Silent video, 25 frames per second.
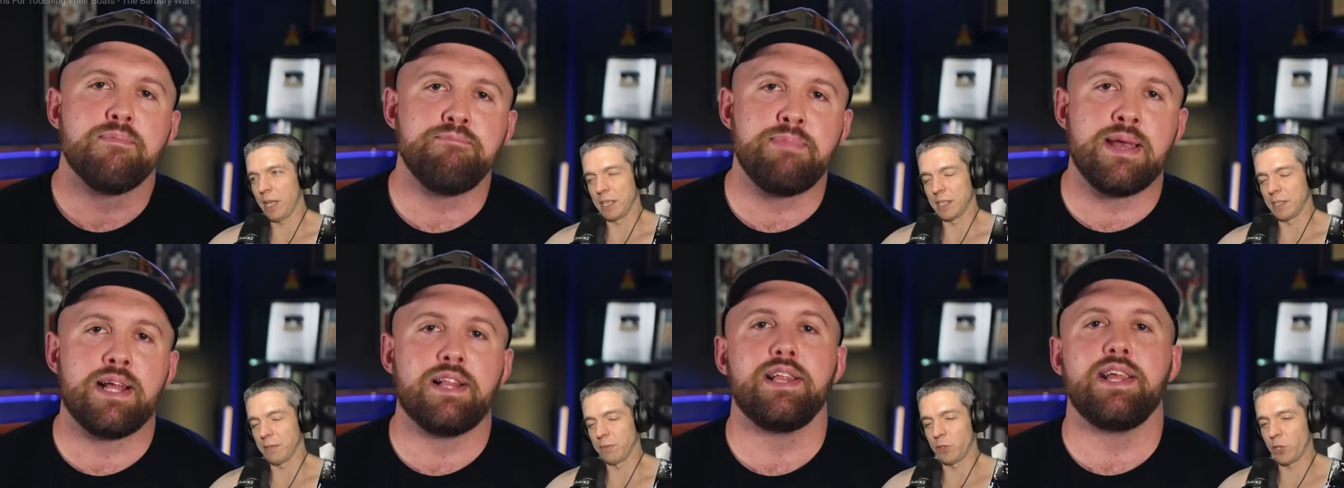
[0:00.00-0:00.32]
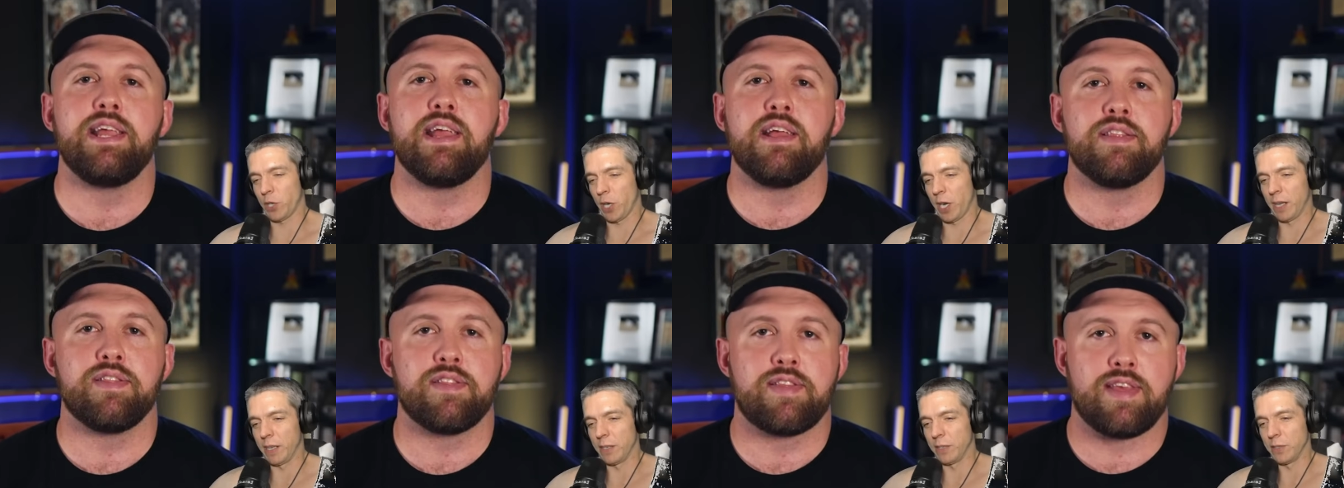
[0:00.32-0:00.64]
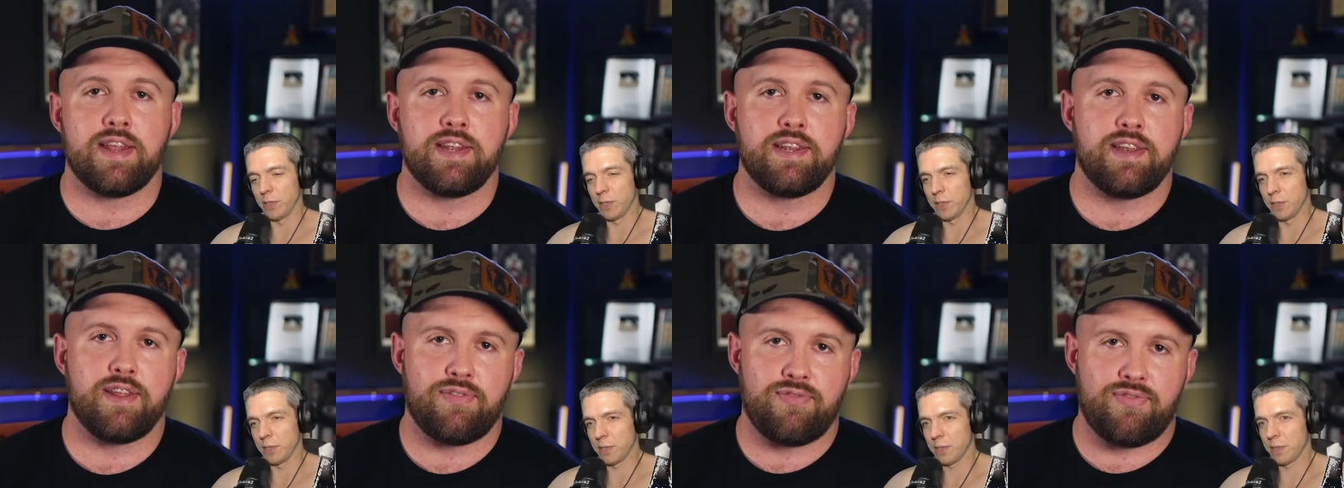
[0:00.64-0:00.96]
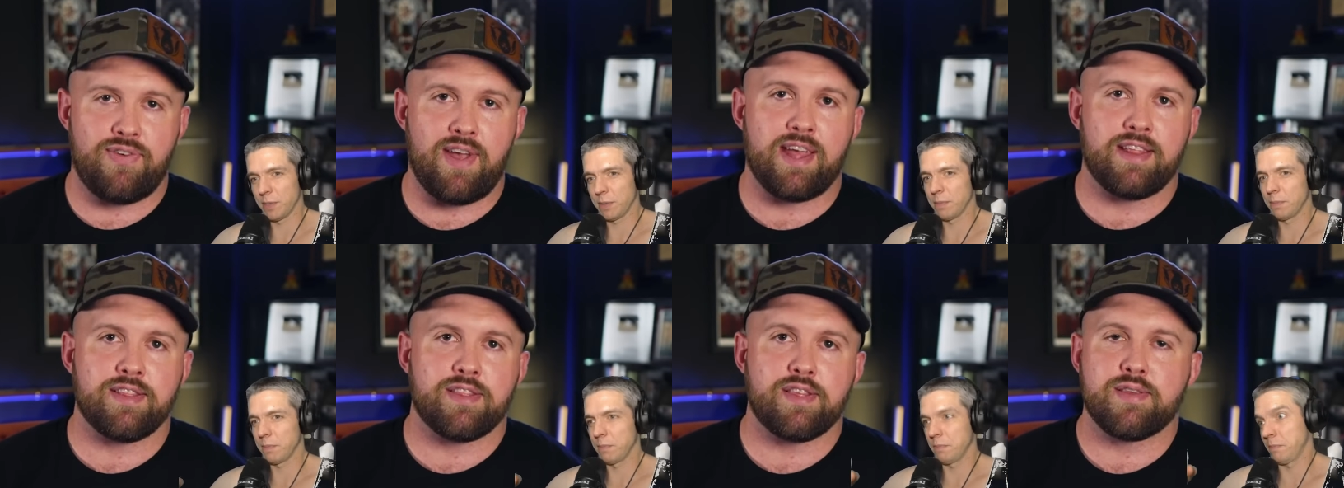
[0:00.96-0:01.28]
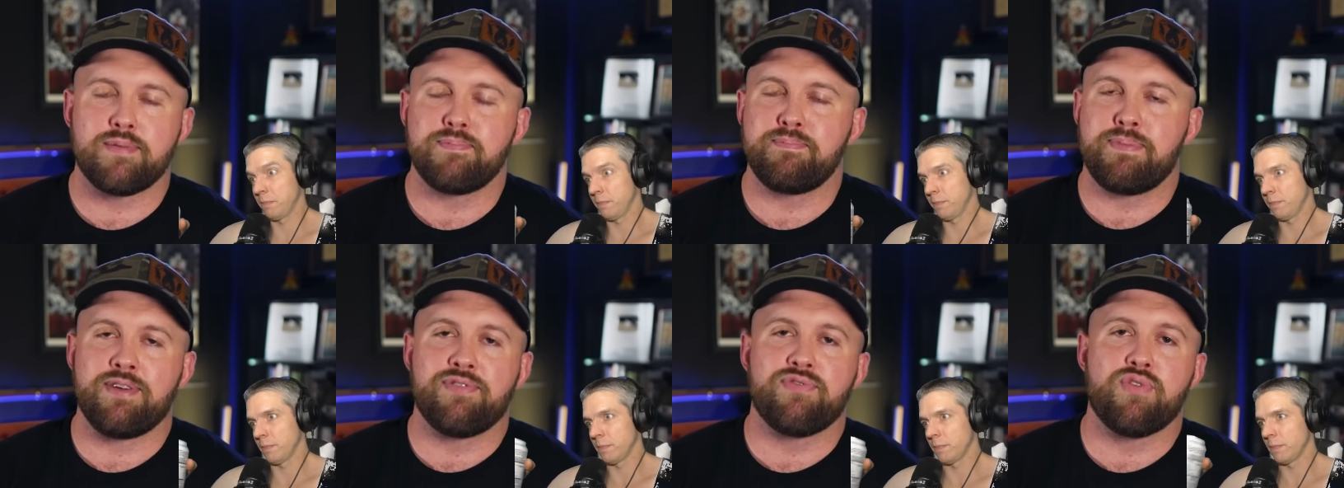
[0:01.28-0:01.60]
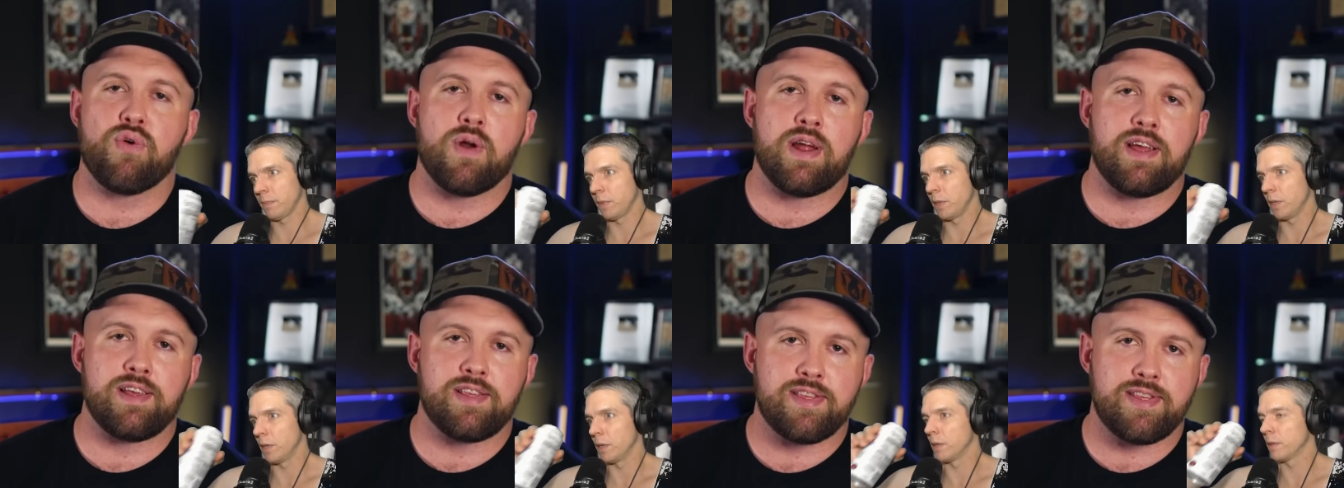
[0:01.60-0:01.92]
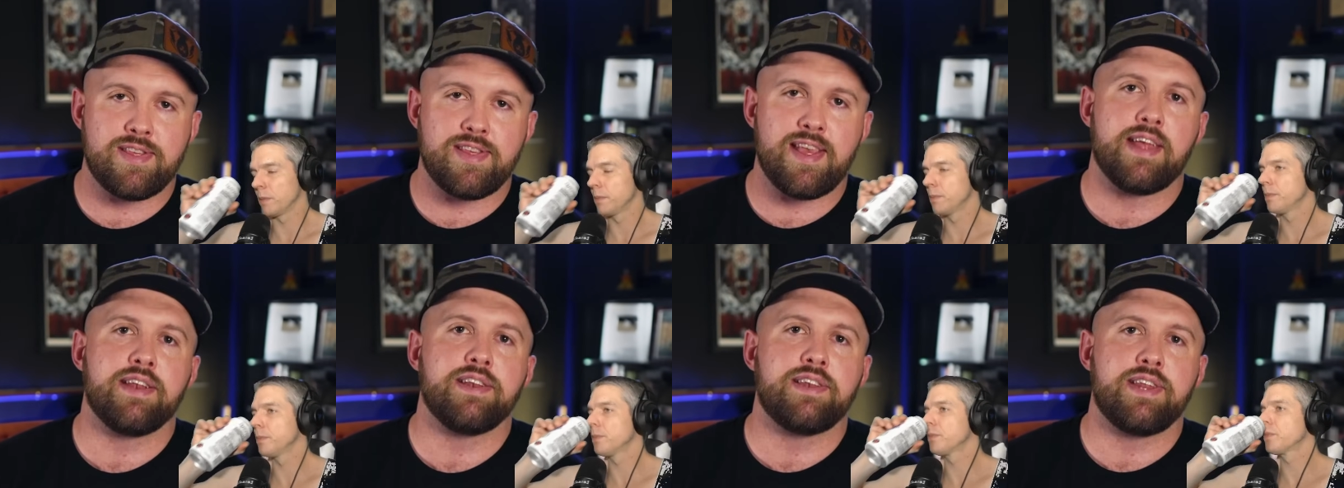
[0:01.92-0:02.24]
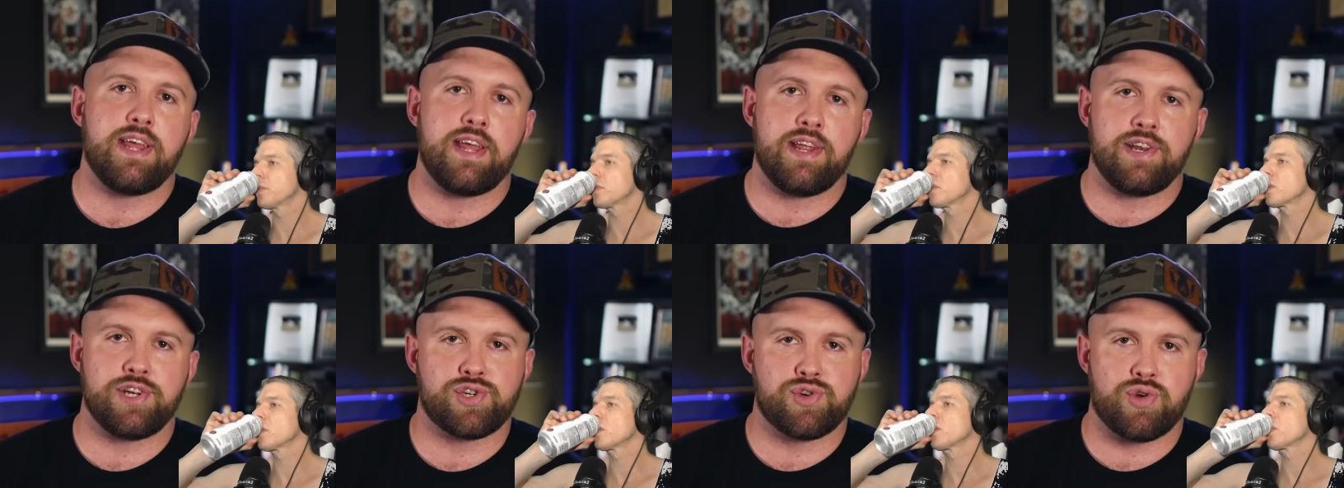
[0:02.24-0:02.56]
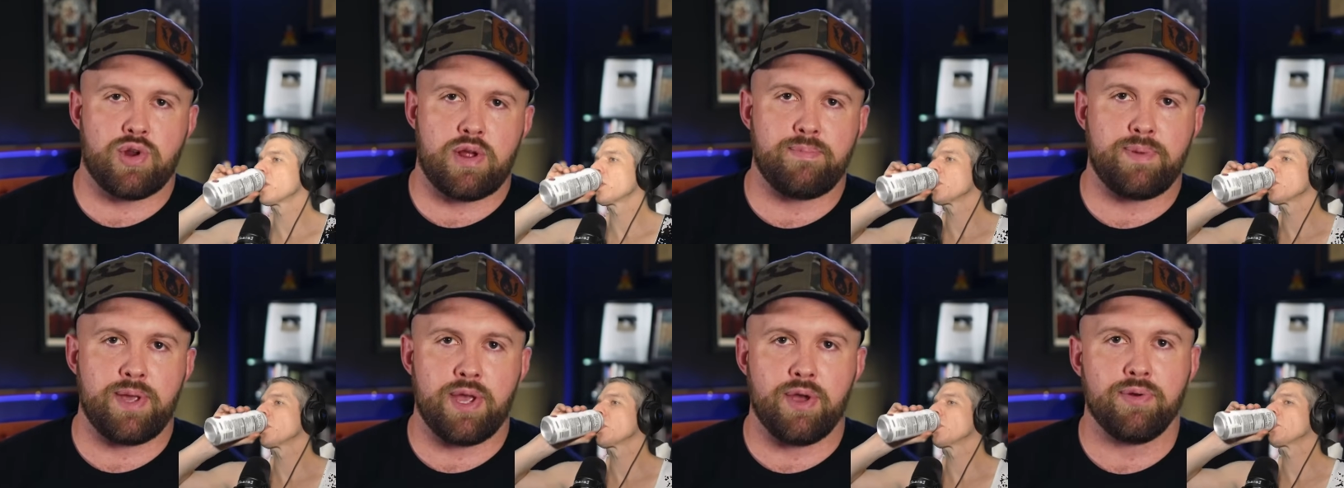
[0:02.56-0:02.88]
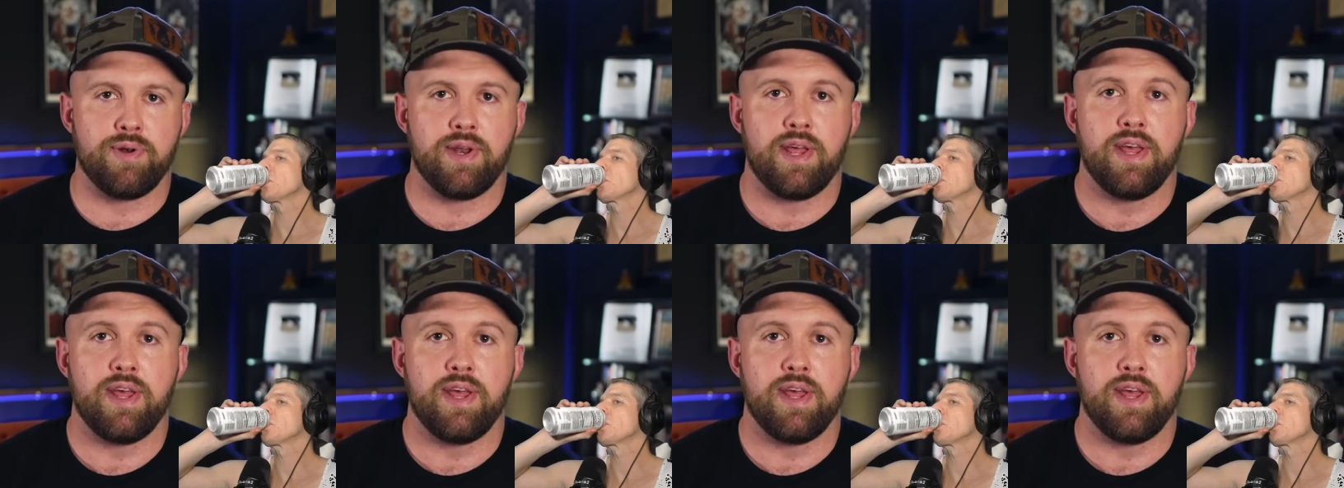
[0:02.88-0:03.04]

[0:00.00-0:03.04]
Speaker 1: millions changed. in defense before a cent in tribute.